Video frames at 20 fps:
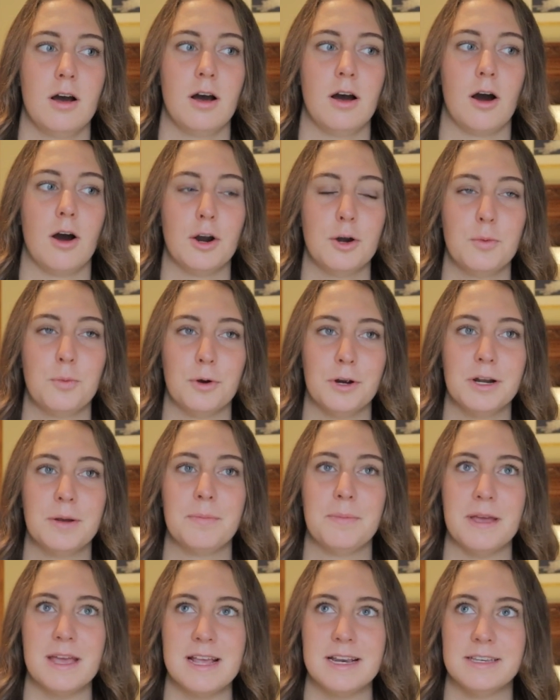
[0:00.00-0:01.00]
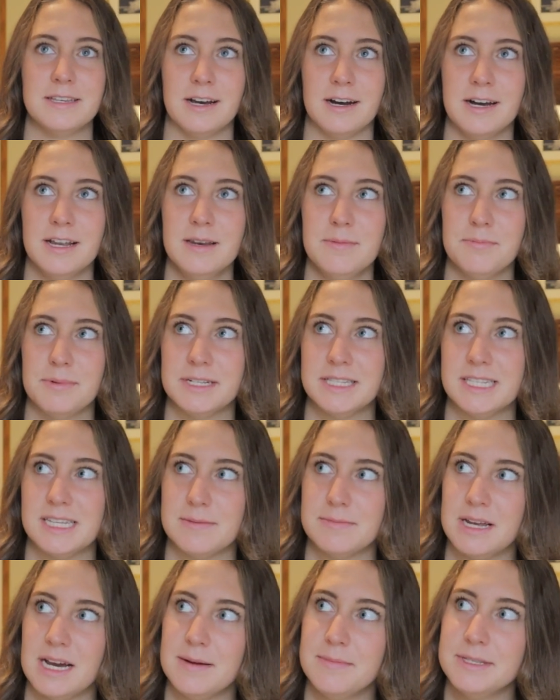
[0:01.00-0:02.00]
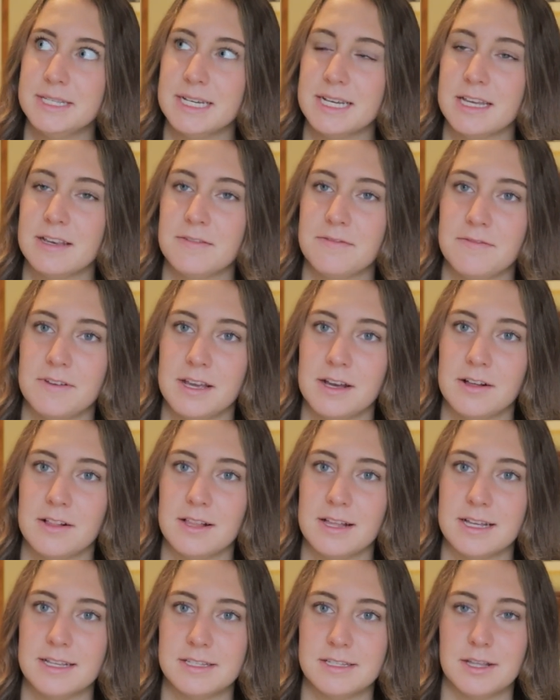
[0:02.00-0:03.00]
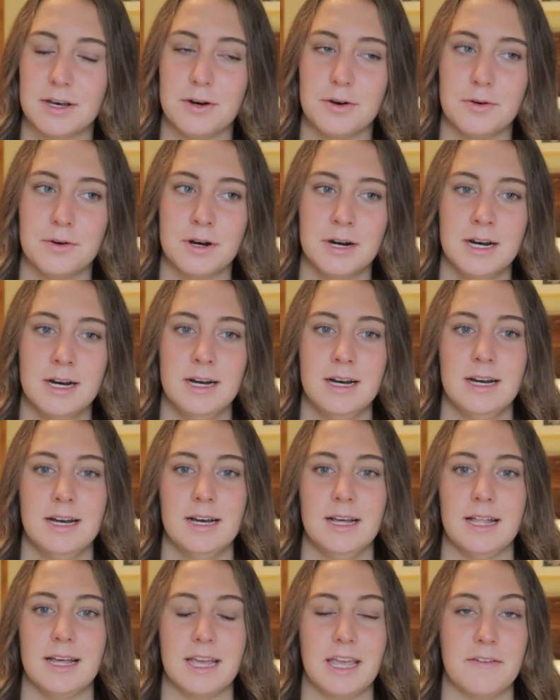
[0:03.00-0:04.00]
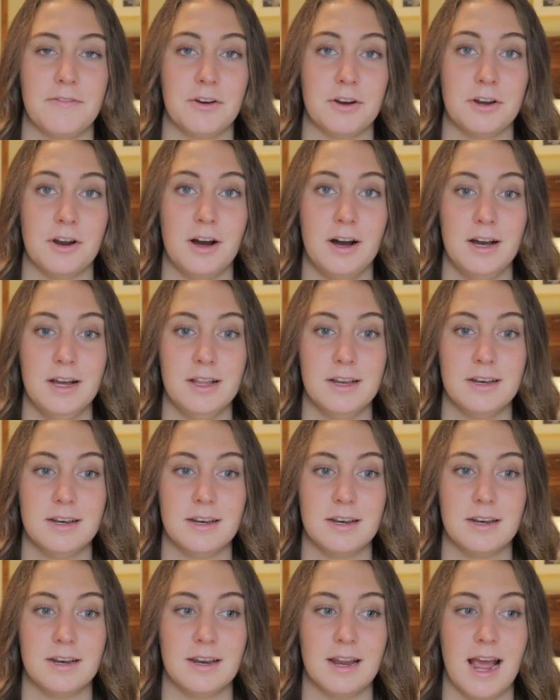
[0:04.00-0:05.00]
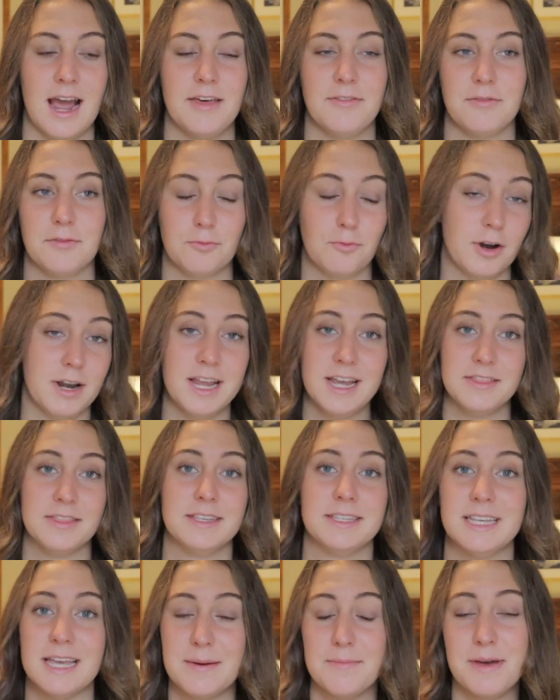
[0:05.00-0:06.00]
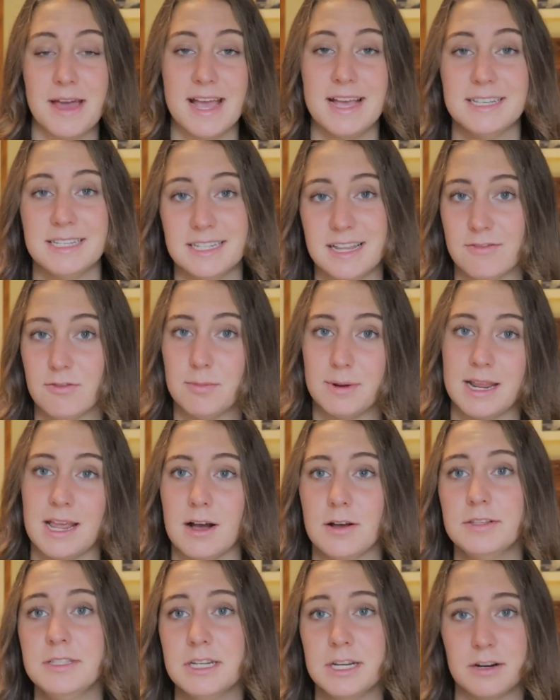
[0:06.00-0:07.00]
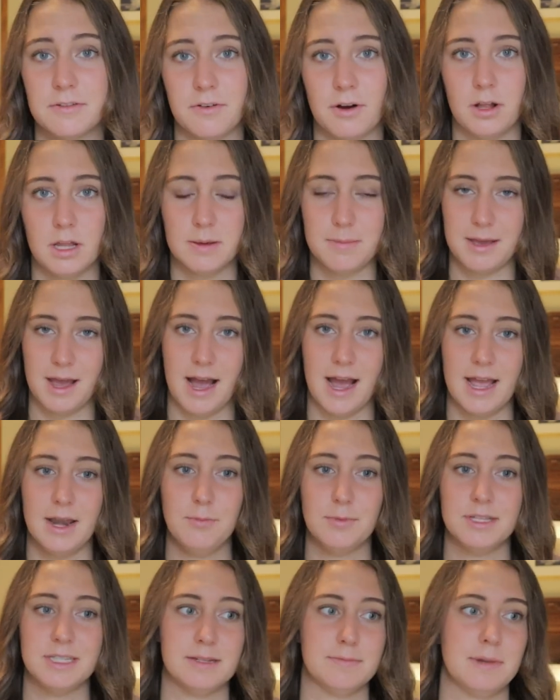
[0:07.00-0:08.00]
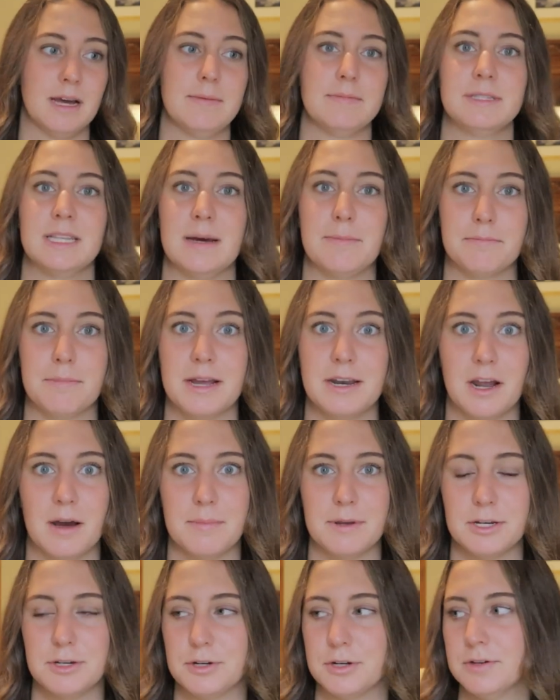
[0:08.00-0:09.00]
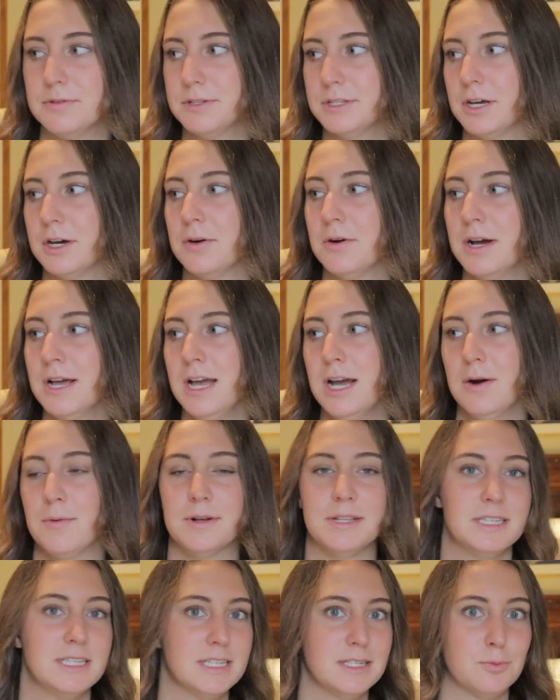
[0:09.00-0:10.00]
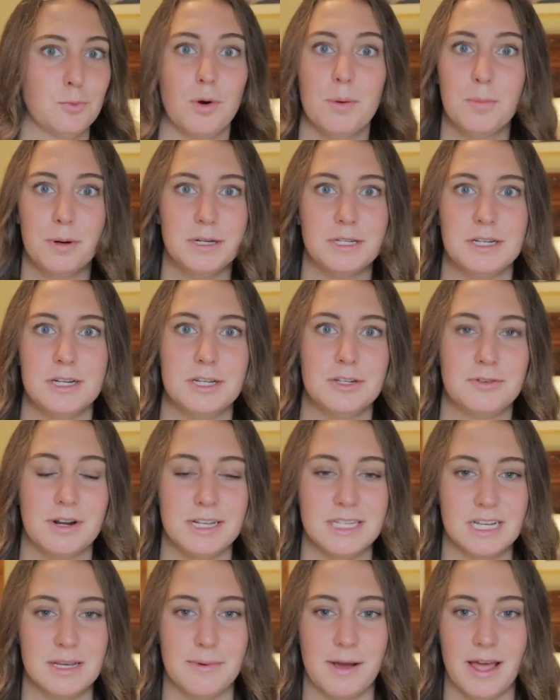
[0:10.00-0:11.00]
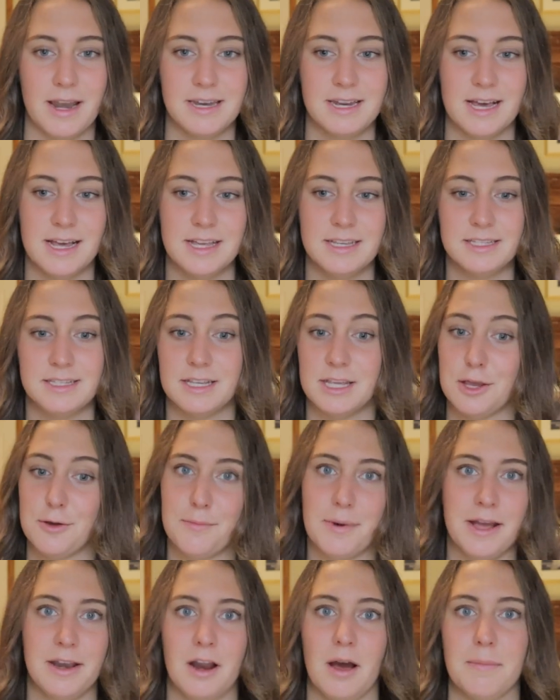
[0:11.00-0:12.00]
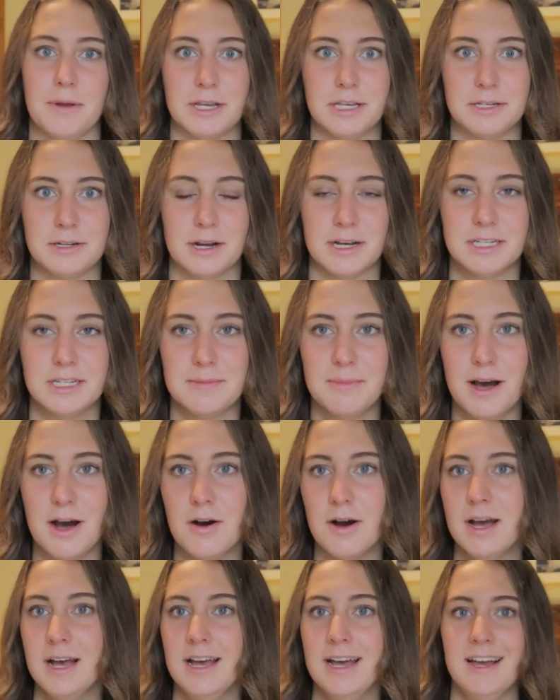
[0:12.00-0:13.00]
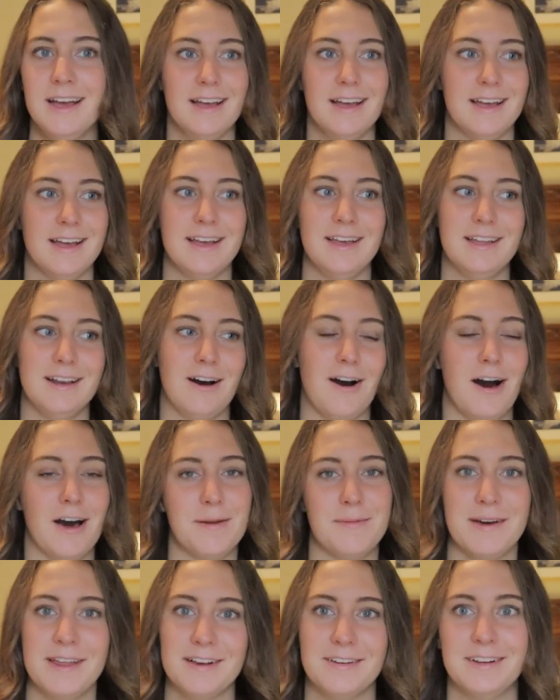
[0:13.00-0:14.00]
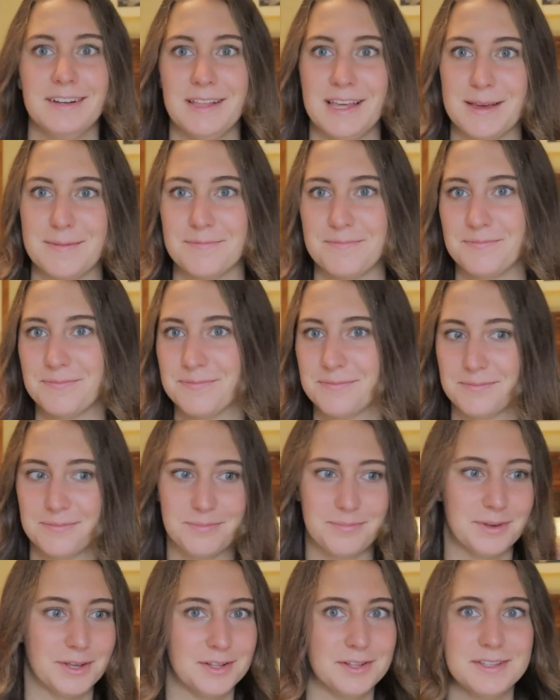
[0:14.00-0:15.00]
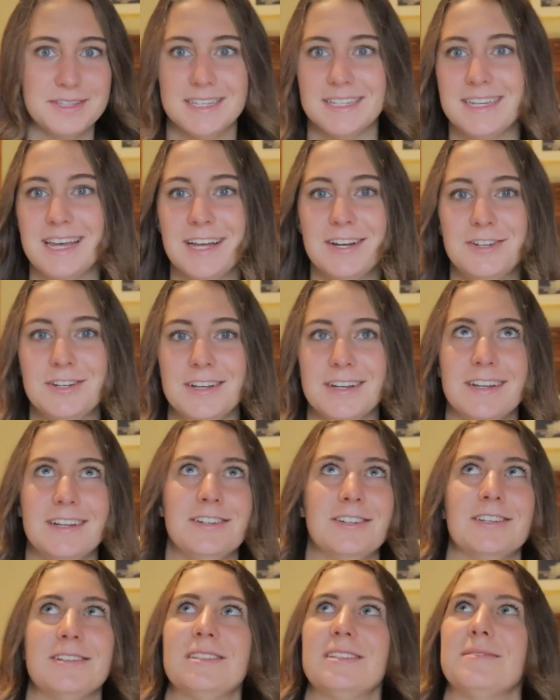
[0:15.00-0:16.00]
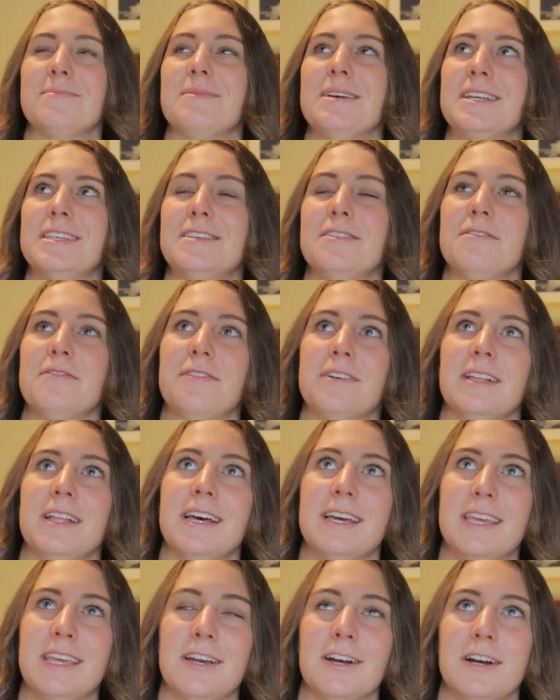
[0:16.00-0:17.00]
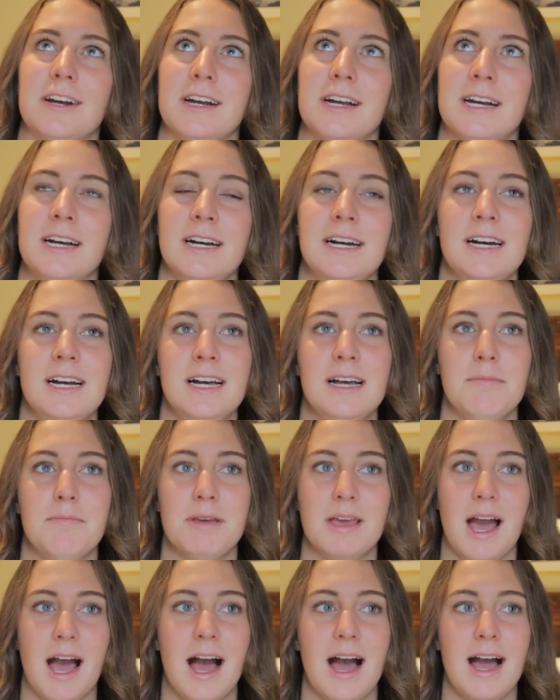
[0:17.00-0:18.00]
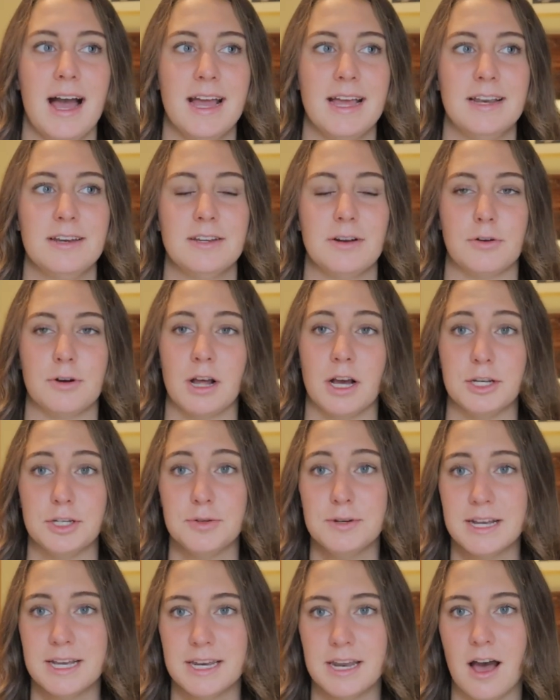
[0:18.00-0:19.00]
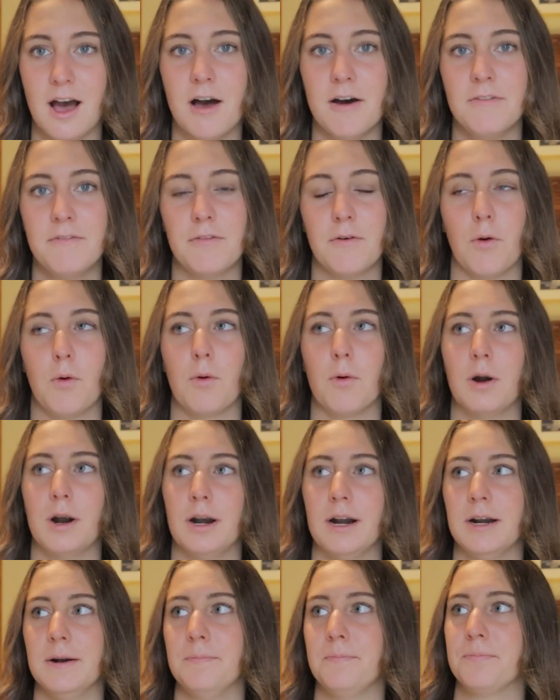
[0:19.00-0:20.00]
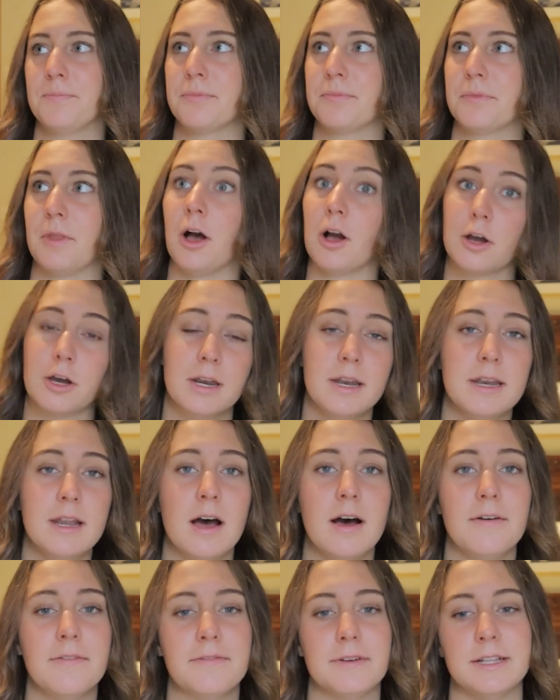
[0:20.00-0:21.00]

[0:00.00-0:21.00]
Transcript: hard work being done, but sometimes it can feel as though, like if you're not at, running at the same pace as everybody else, that you're falling behind, when sometimes that might not be true. So when one person is stressing about a test that you might not be stressed about, it automatically like builds the tension and just makes you feel like you're behind or not doing enough or not good enough.